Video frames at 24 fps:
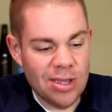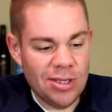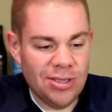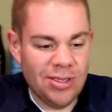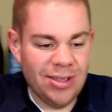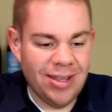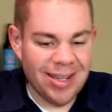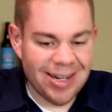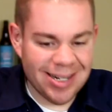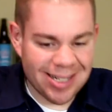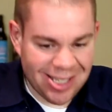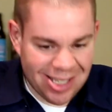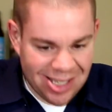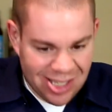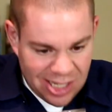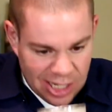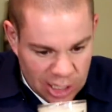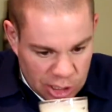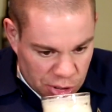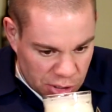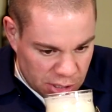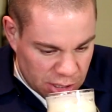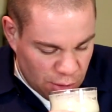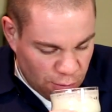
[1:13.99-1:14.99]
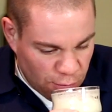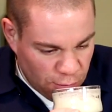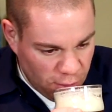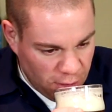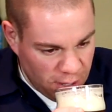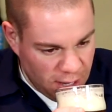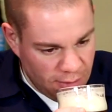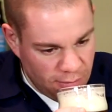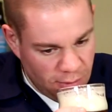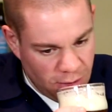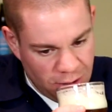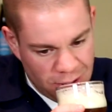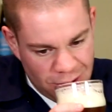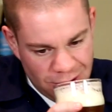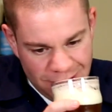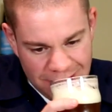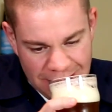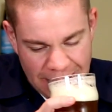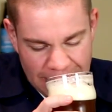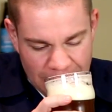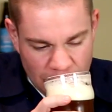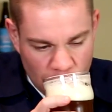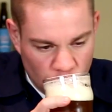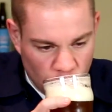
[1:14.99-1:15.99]
You get a citrus flavor, you
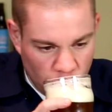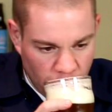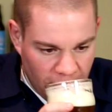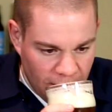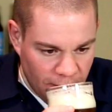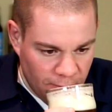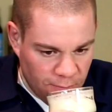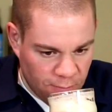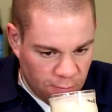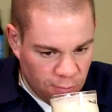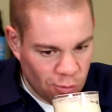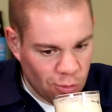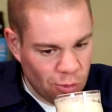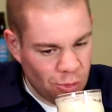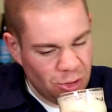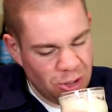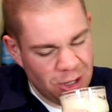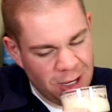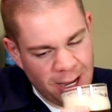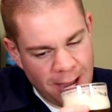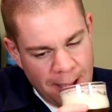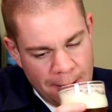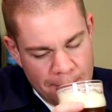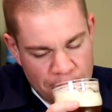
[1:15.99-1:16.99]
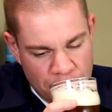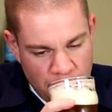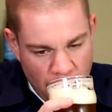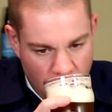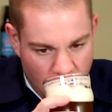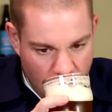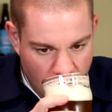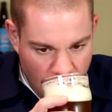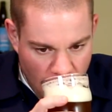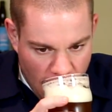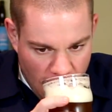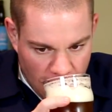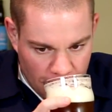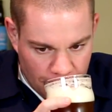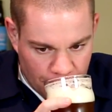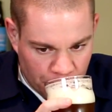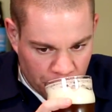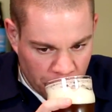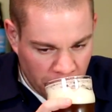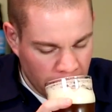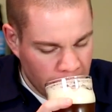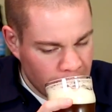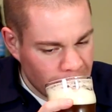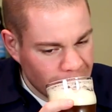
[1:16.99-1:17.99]
get grapefruit, you get pine,
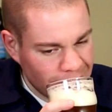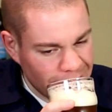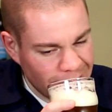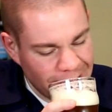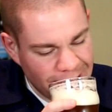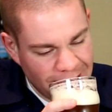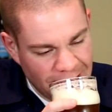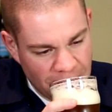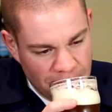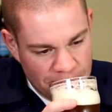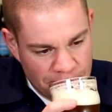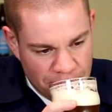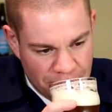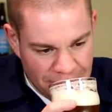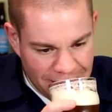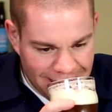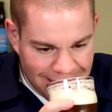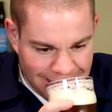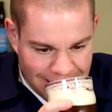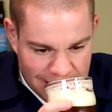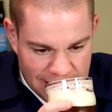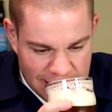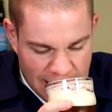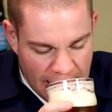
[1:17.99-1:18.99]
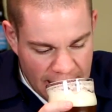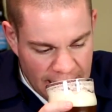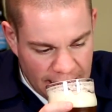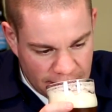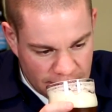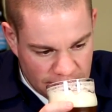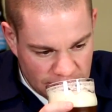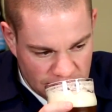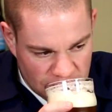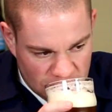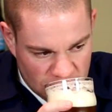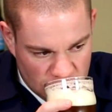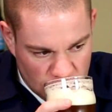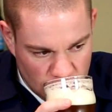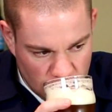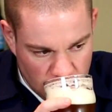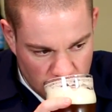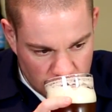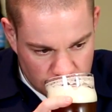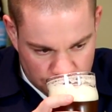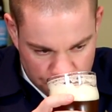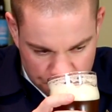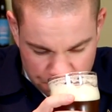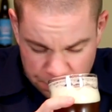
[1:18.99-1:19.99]
you get a big dankness to
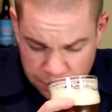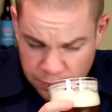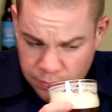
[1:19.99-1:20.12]
it.